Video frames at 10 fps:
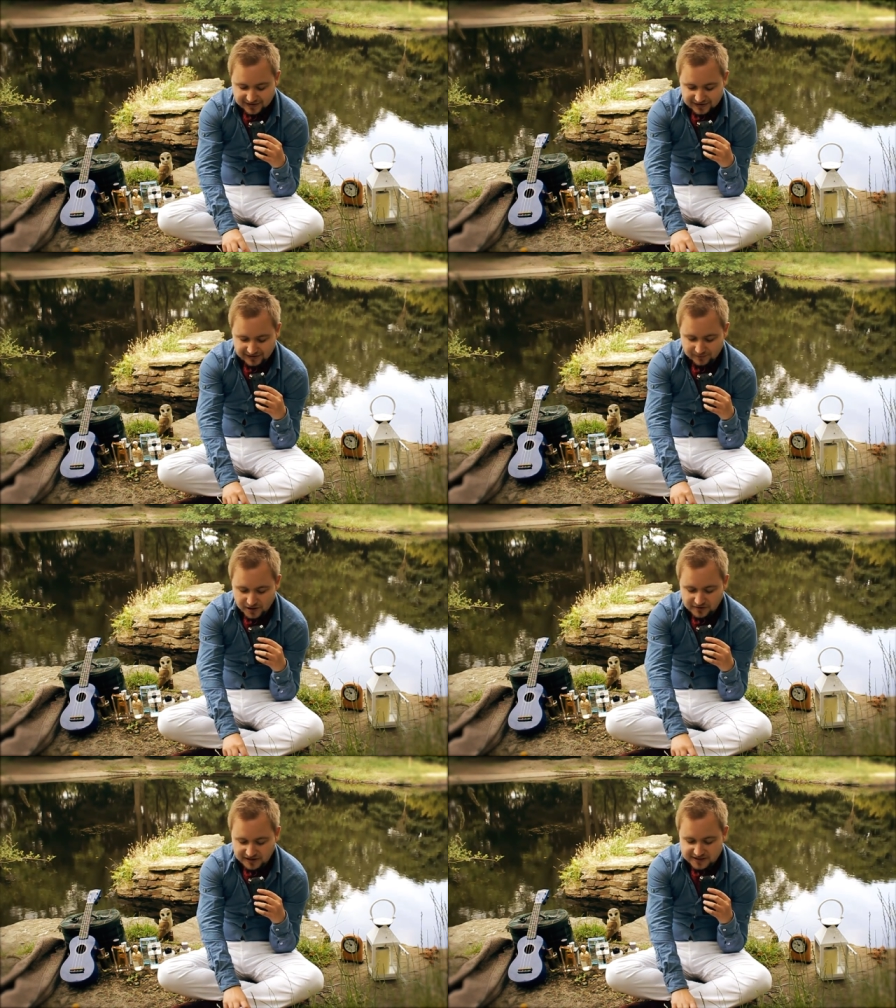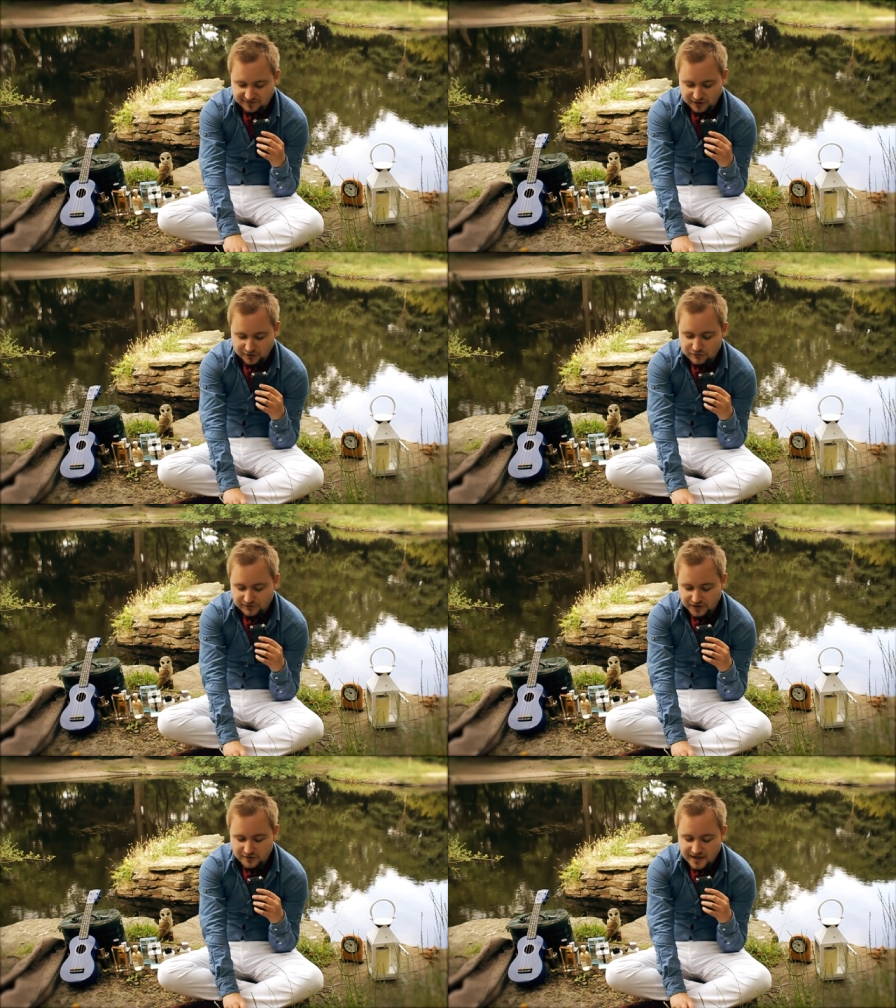Um, I don't think it's a very good
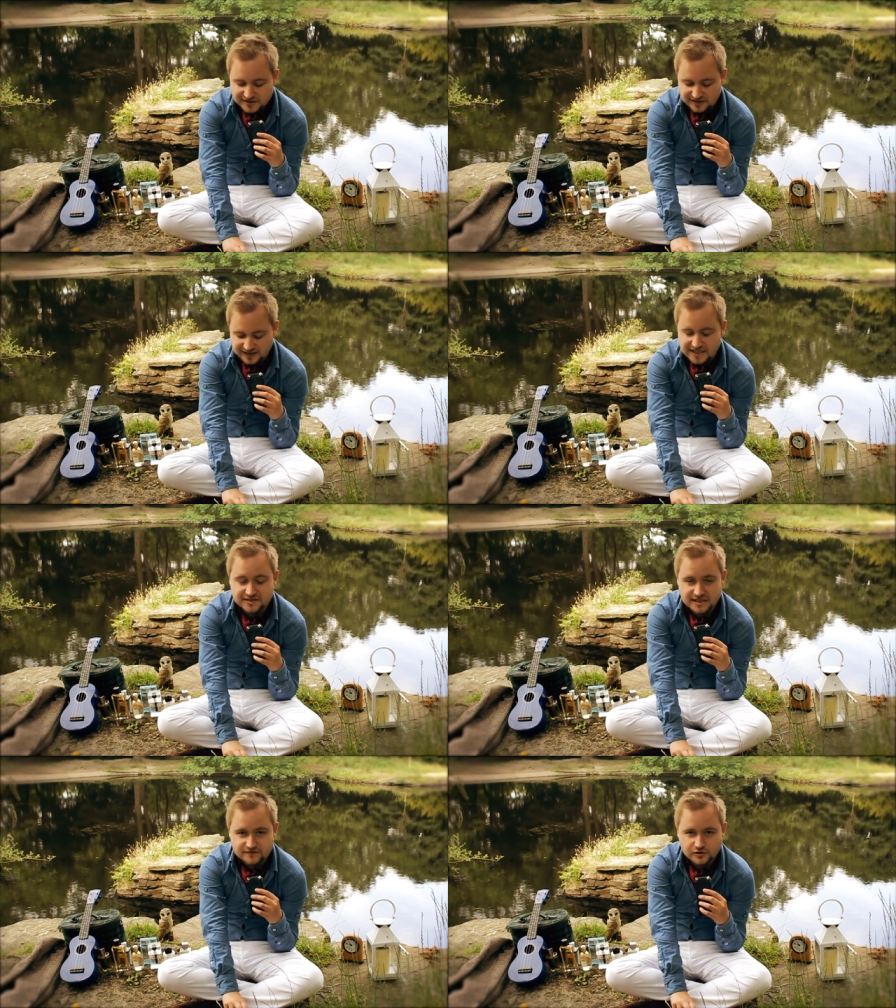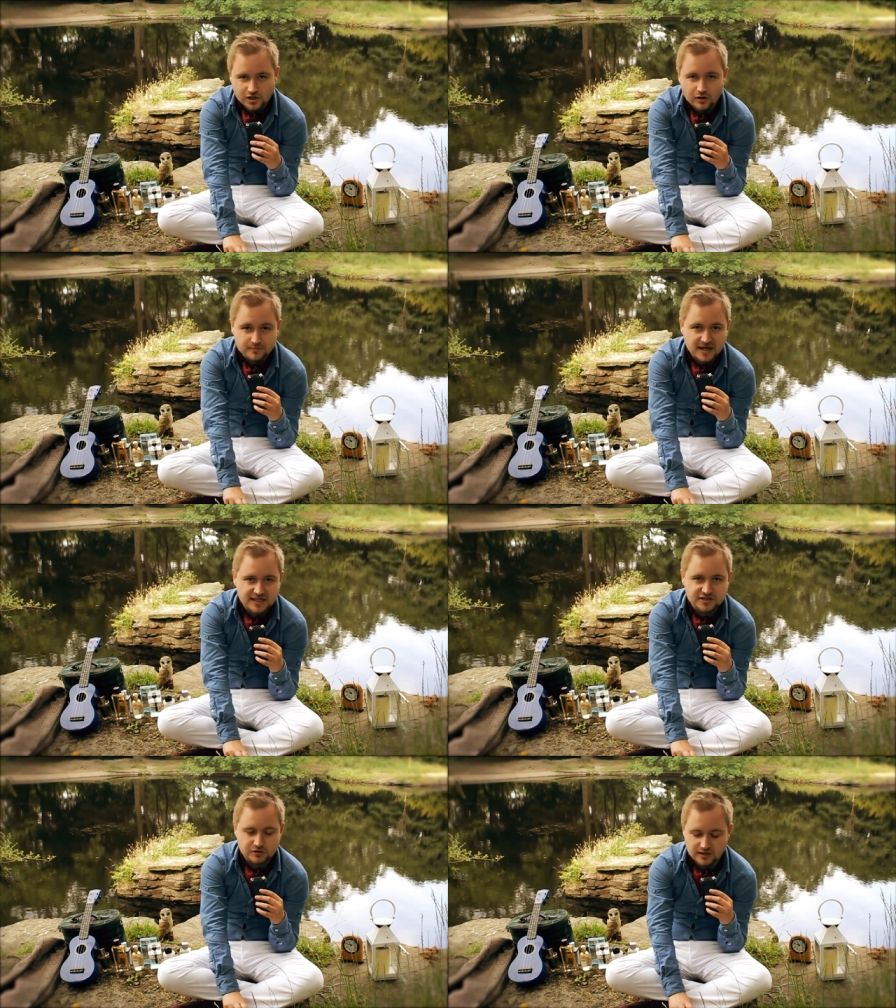review actually. It's it's Bvlgari Man
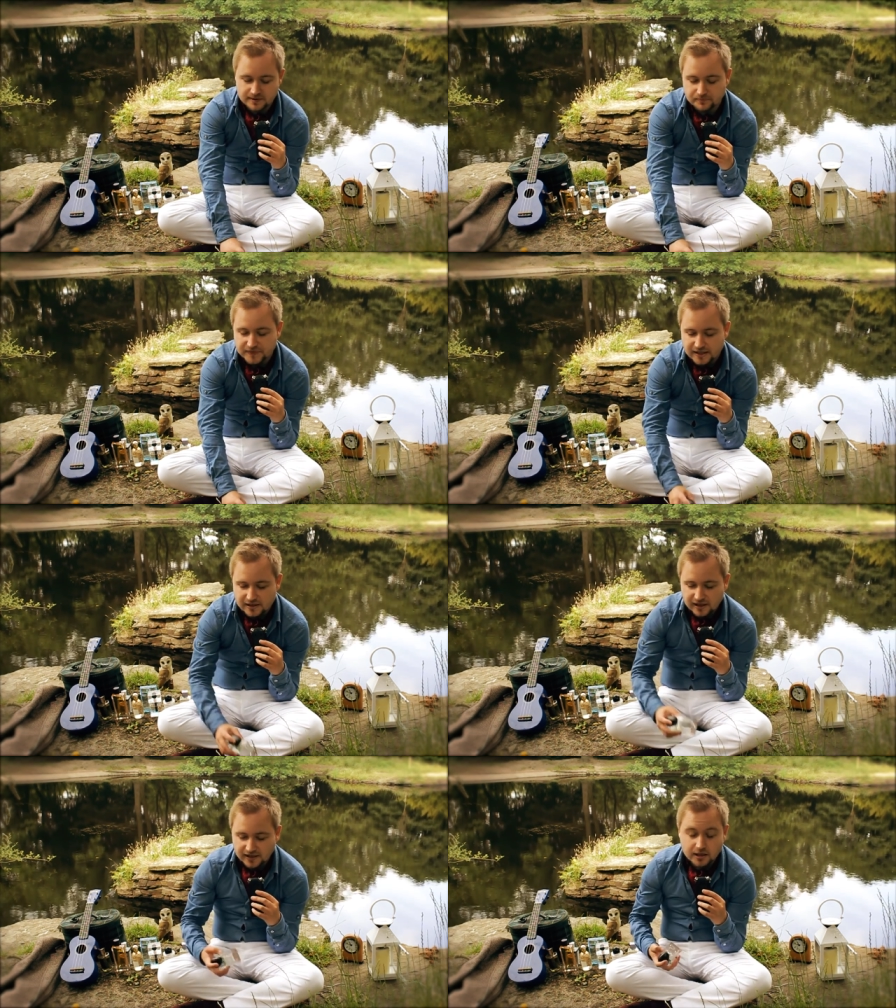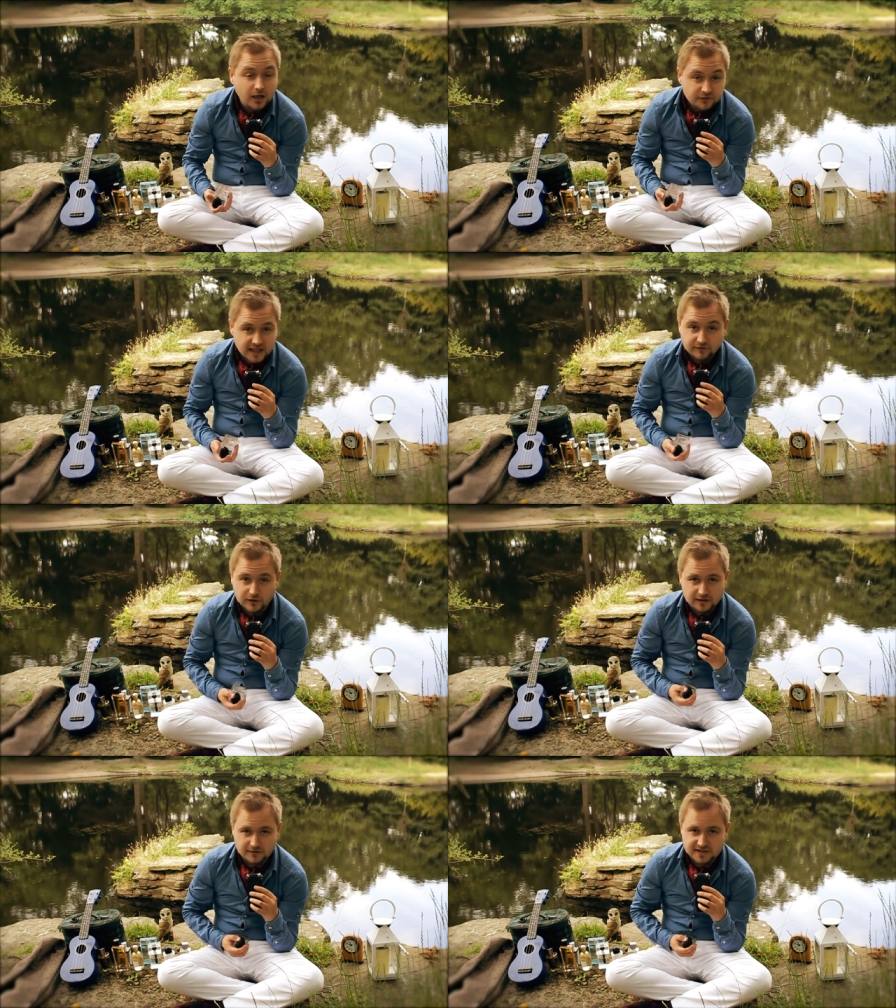Extreme, and I loved that
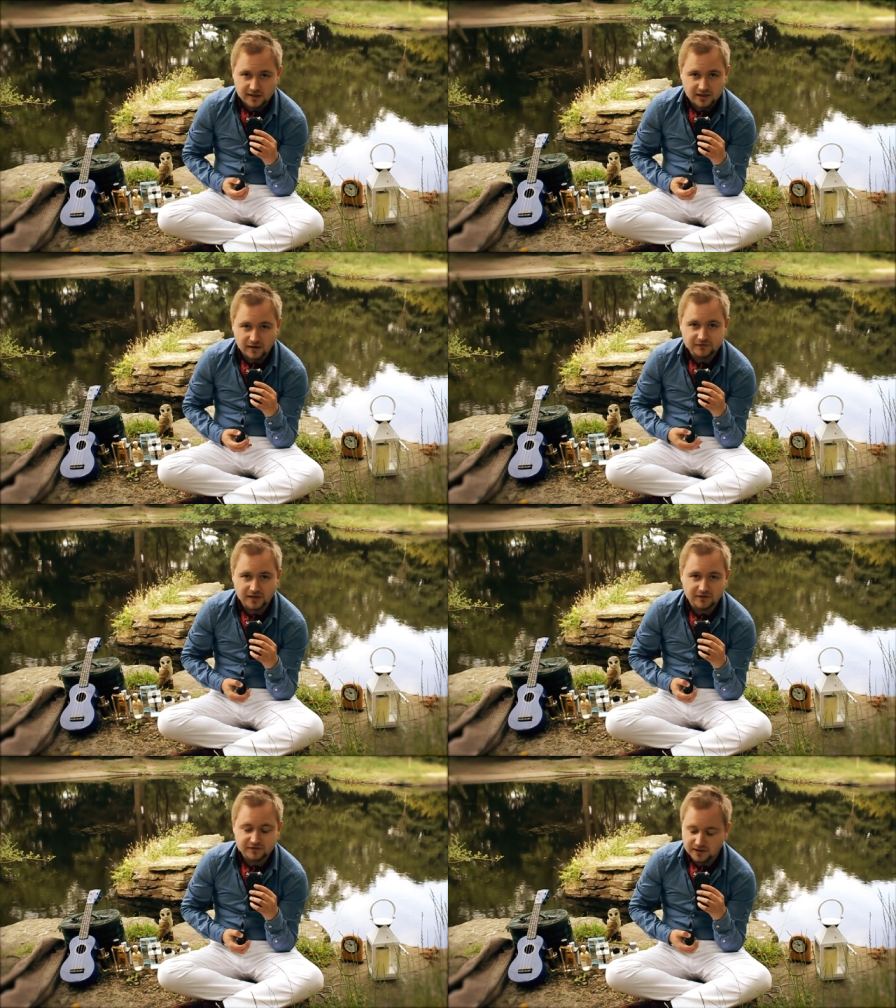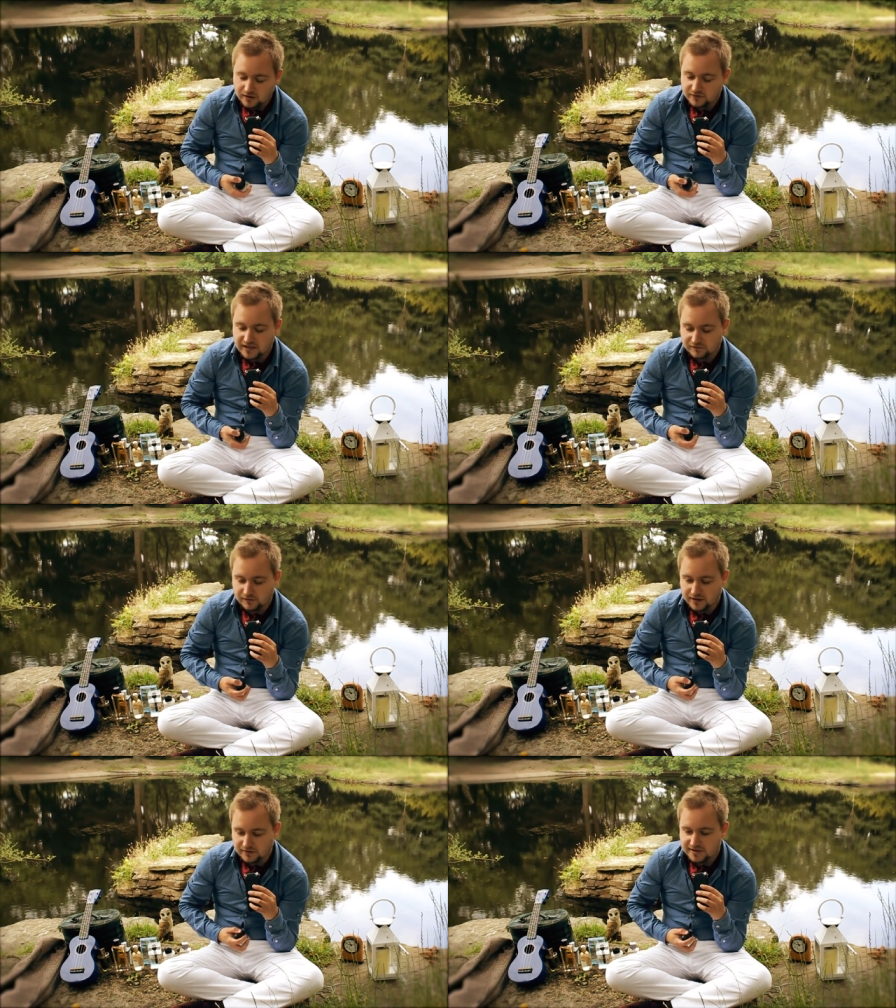fragrance. I loved loved loved that
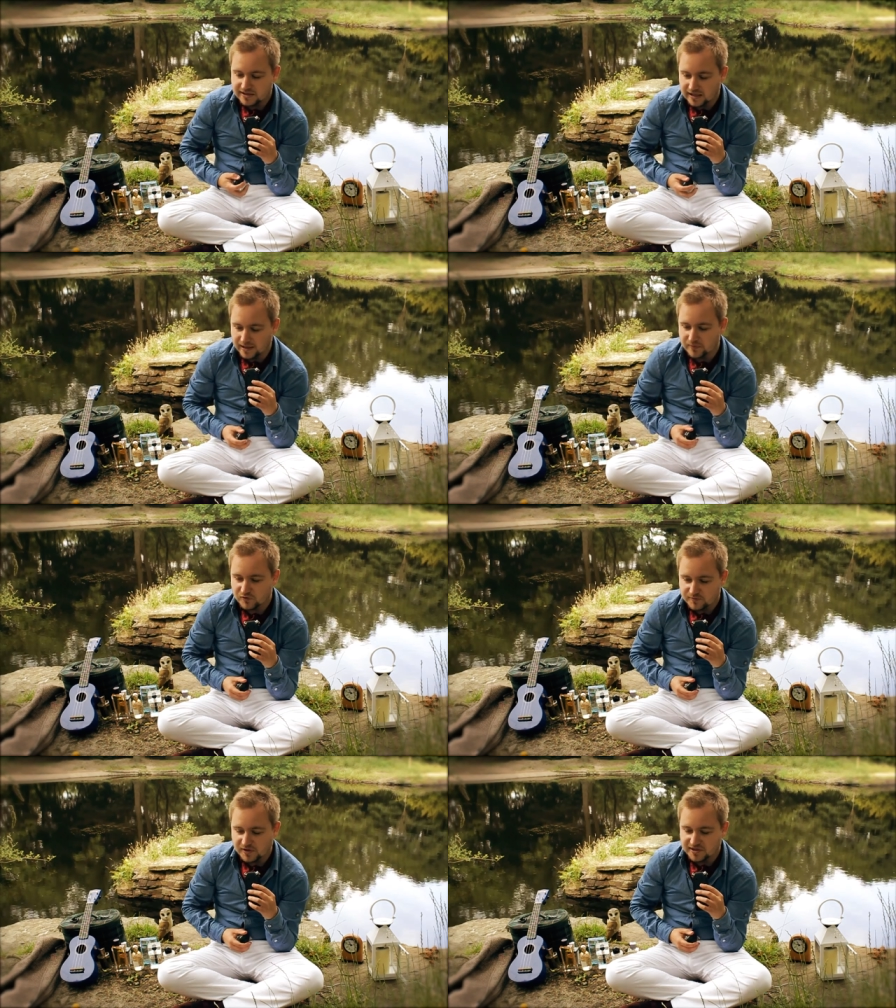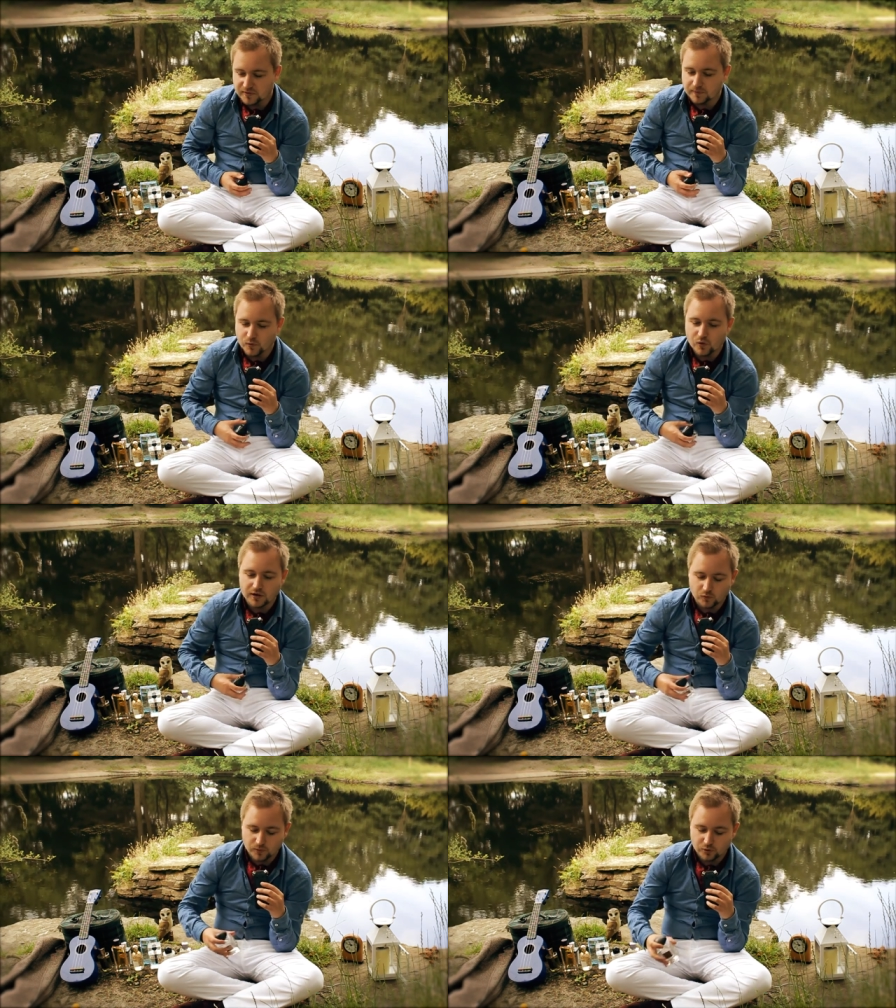fragrance. Um, it was my summer number
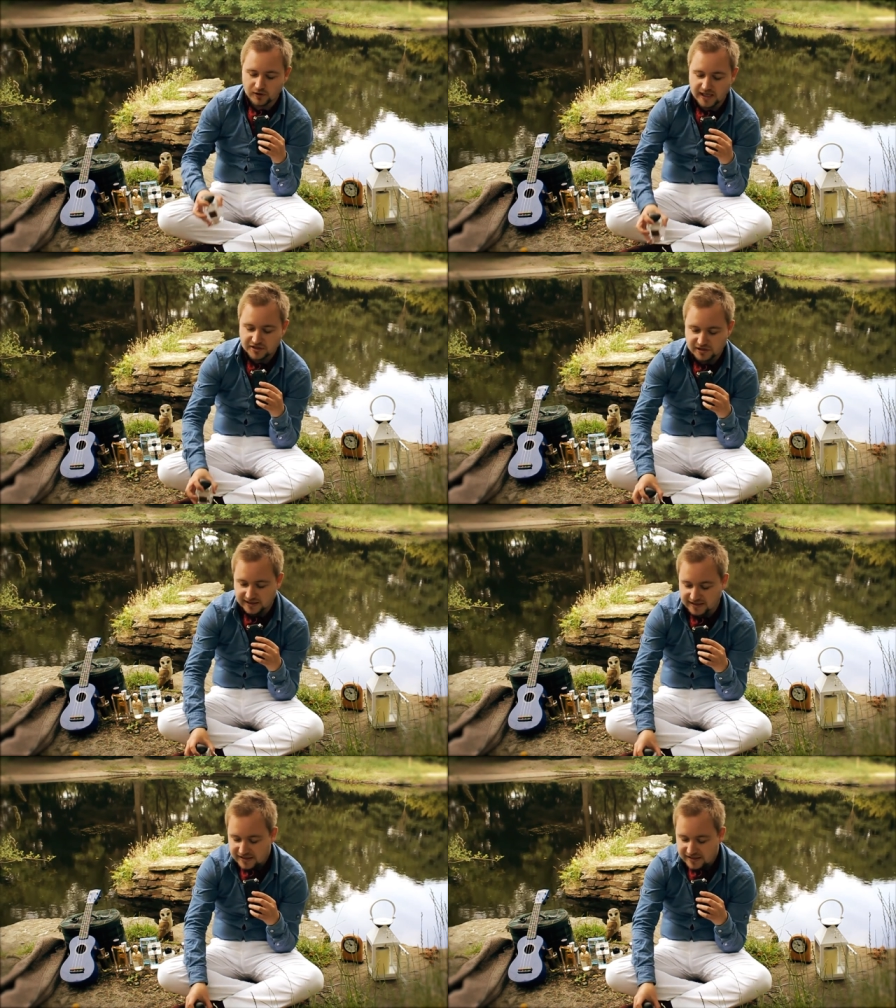one at one point actually,